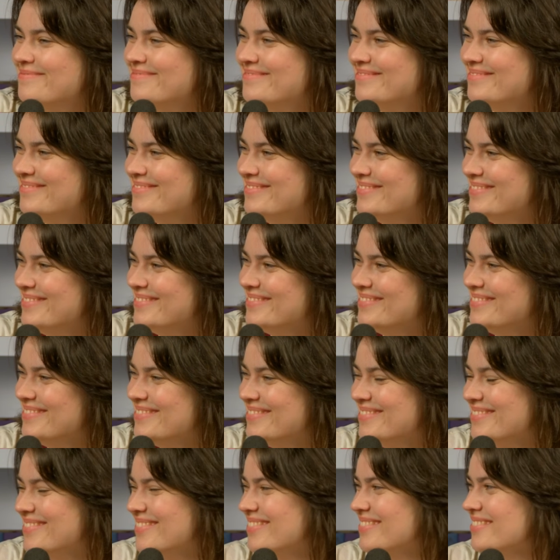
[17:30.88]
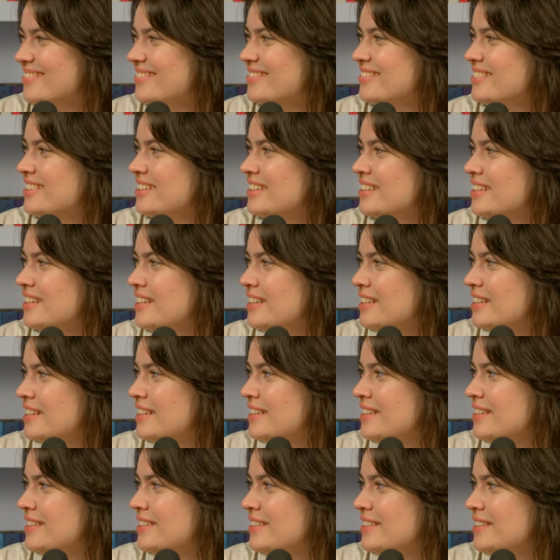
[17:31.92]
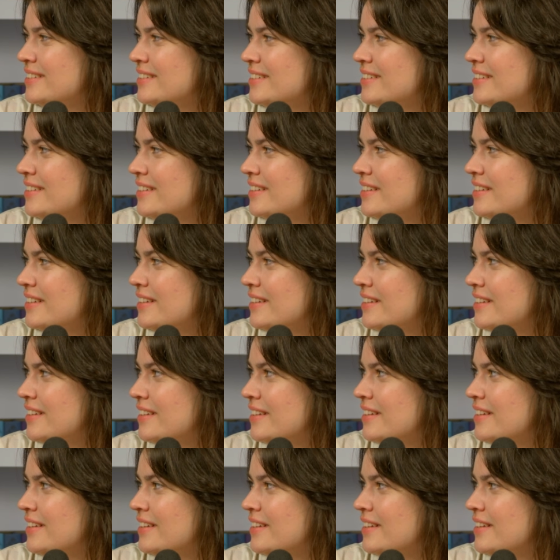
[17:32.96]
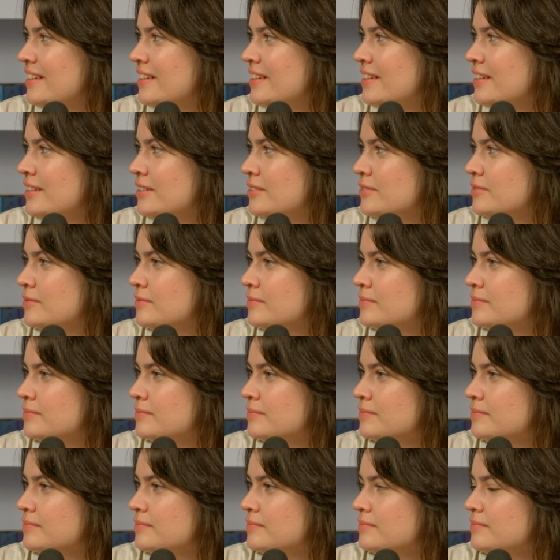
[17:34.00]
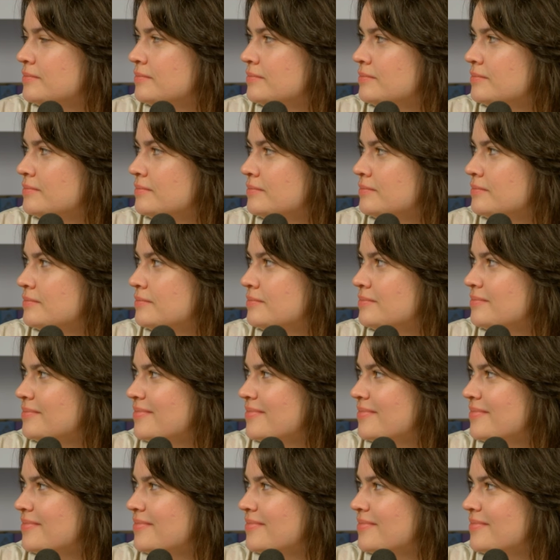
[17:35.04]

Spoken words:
(not speaking)